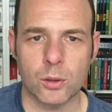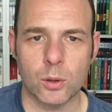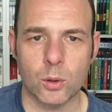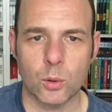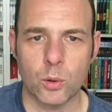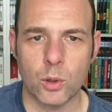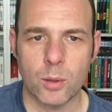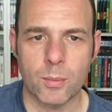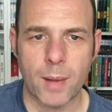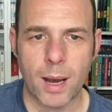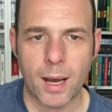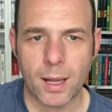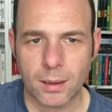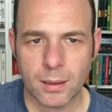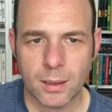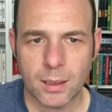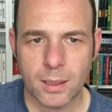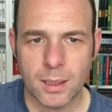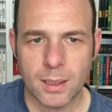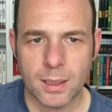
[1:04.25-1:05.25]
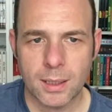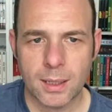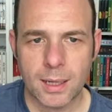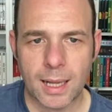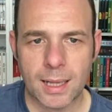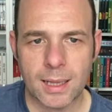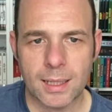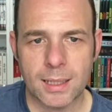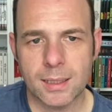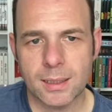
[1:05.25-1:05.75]
Louis Malle,
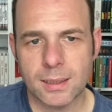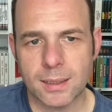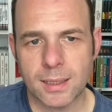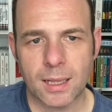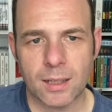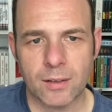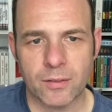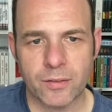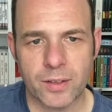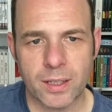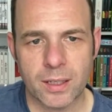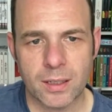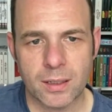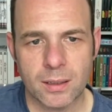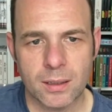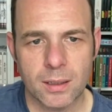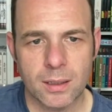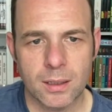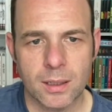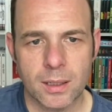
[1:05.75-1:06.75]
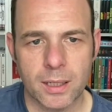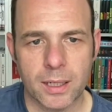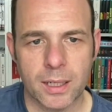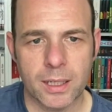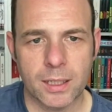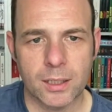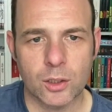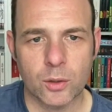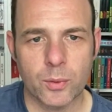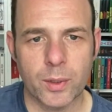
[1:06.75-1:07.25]
Alain Calavera
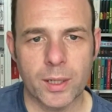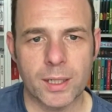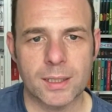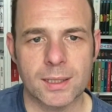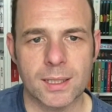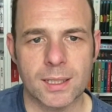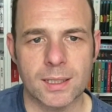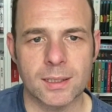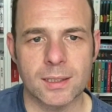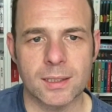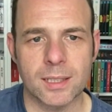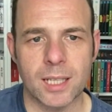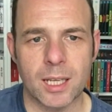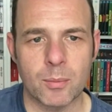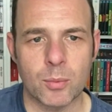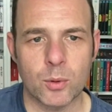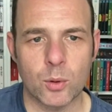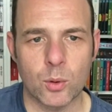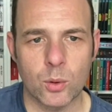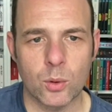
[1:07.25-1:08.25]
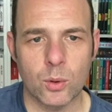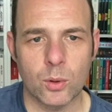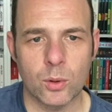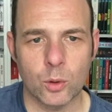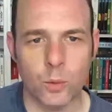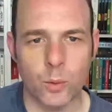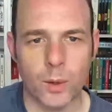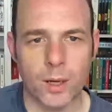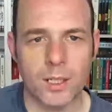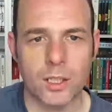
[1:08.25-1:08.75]
directs his debut
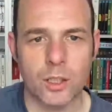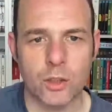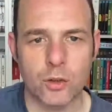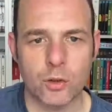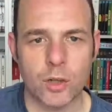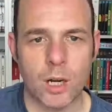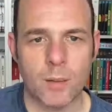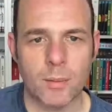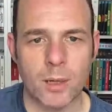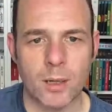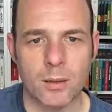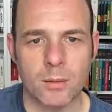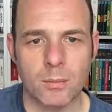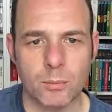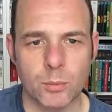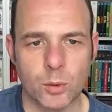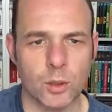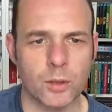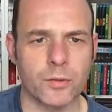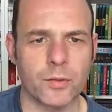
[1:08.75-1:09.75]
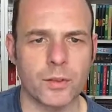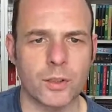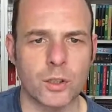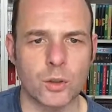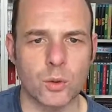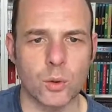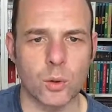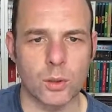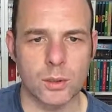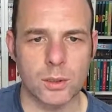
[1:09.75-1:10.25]
noirish drama, beautifully
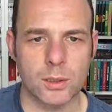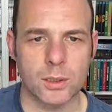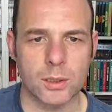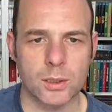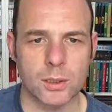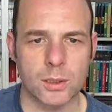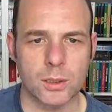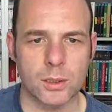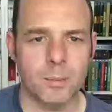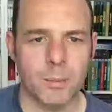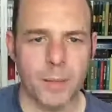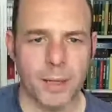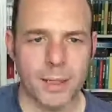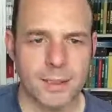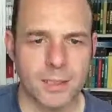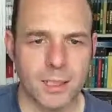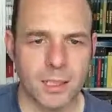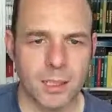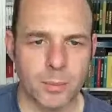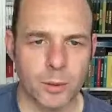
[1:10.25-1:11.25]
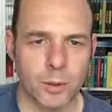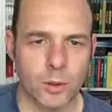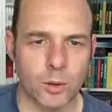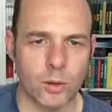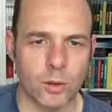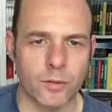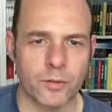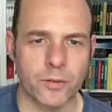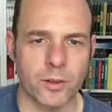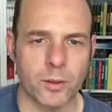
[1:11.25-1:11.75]
shot by
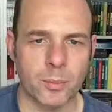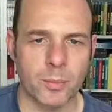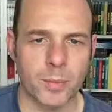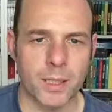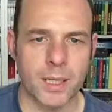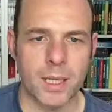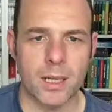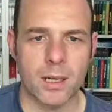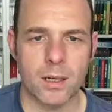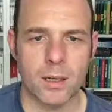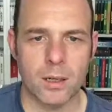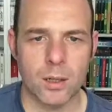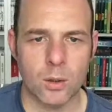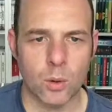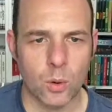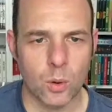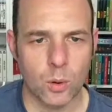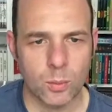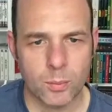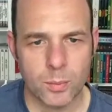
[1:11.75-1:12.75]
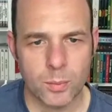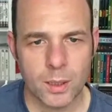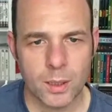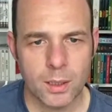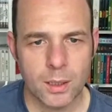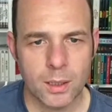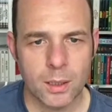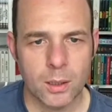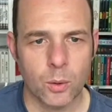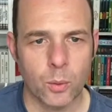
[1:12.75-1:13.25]
cinematographer Pierre Lhomme,
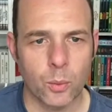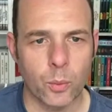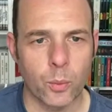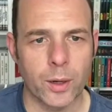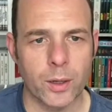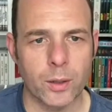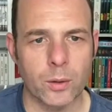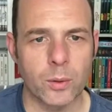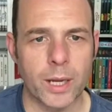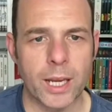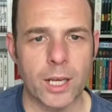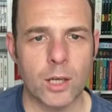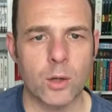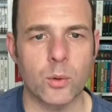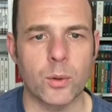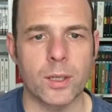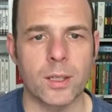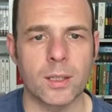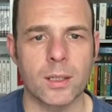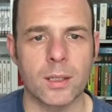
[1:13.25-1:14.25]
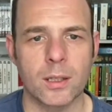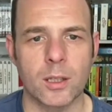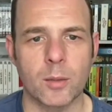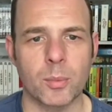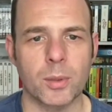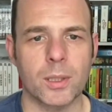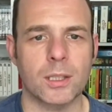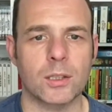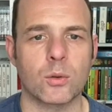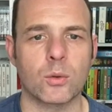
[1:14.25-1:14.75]
while echoing the
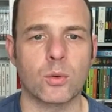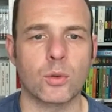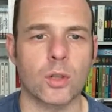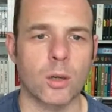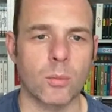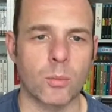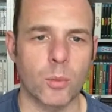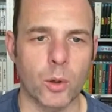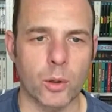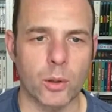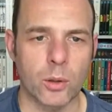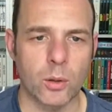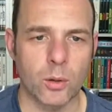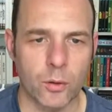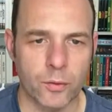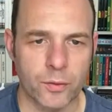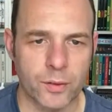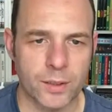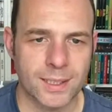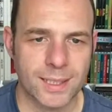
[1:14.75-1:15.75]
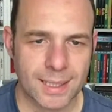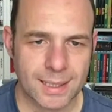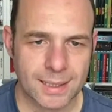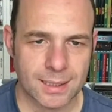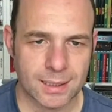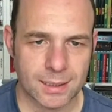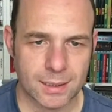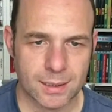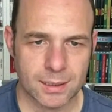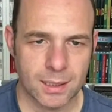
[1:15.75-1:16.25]
political turmoil of the
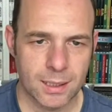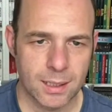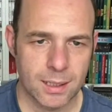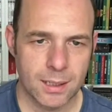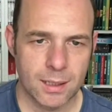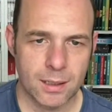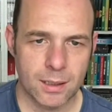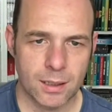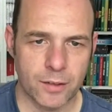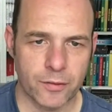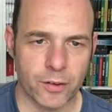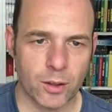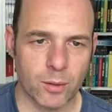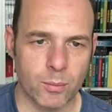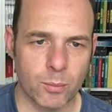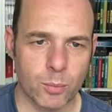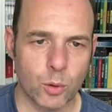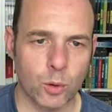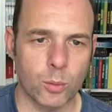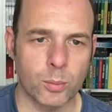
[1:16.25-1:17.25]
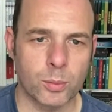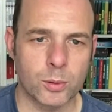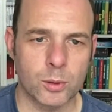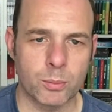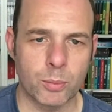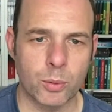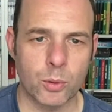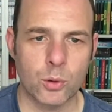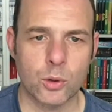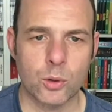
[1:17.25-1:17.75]
60s. The film probes
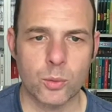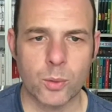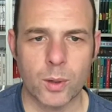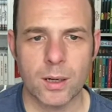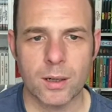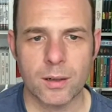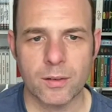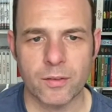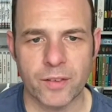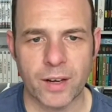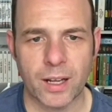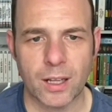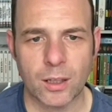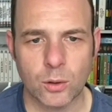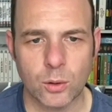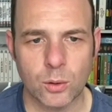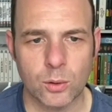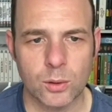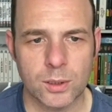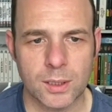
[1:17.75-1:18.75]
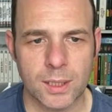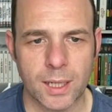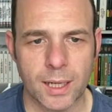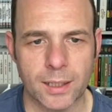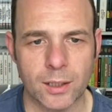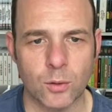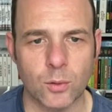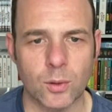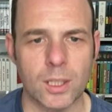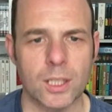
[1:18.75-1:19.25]
bourgeois values and the
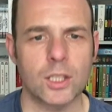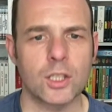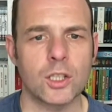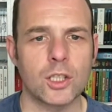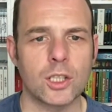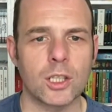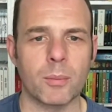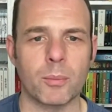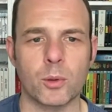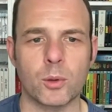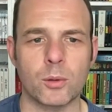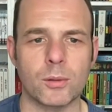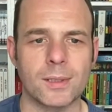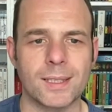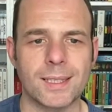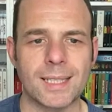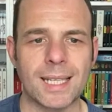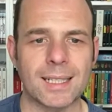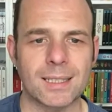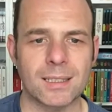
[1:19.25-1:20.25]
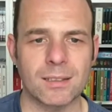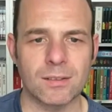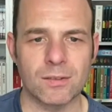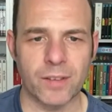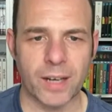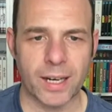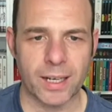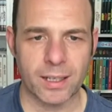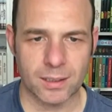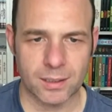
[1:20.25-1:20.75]
relationship between sex and
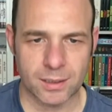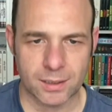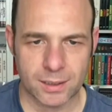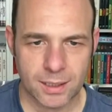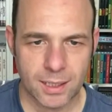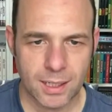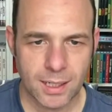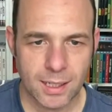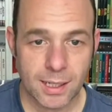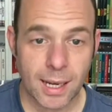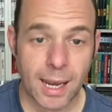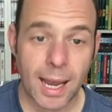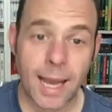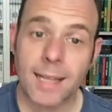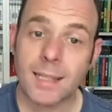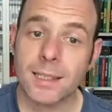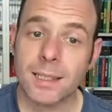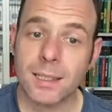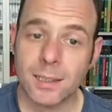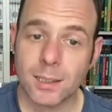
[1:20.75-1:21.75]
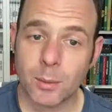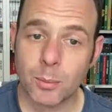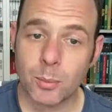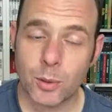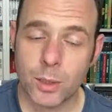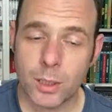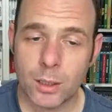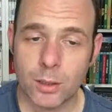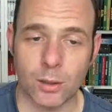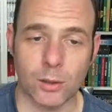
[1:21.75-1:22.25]
violence, acting as a
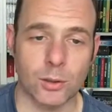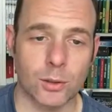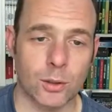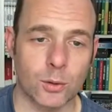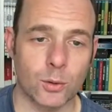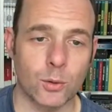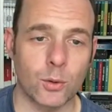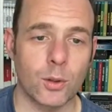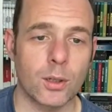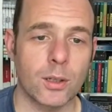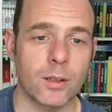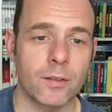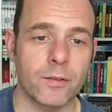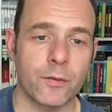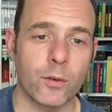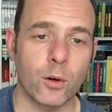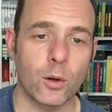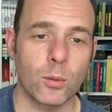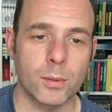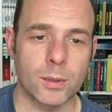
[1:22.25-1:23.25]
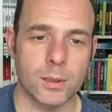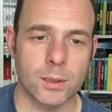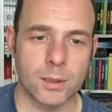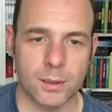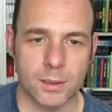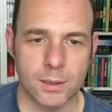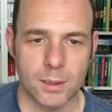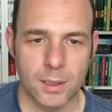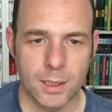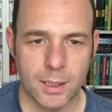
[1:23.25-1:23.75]
precursor to the
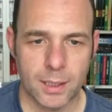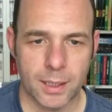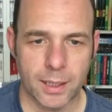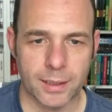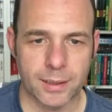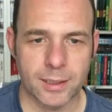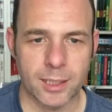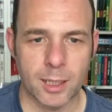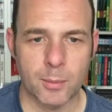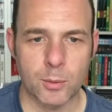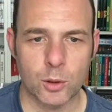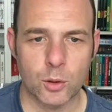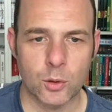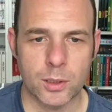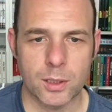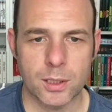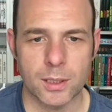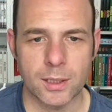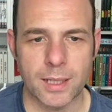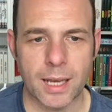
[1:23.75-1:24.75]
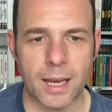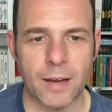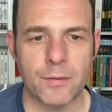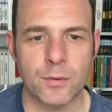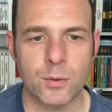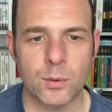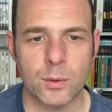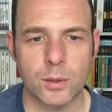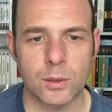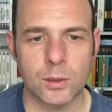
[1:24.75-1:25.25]
conformist and demonstrating the
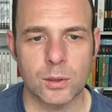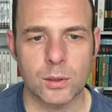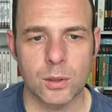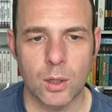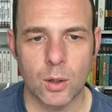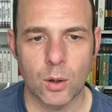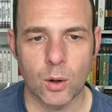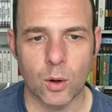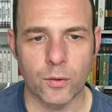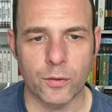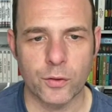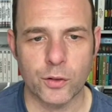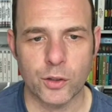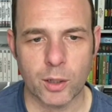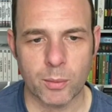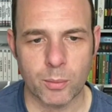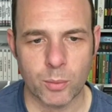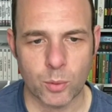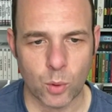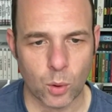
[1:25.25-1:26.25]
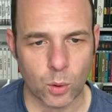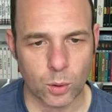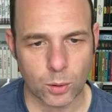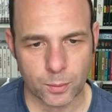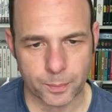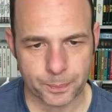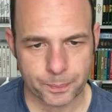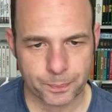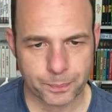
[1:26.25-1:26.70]
influence of Chabrol.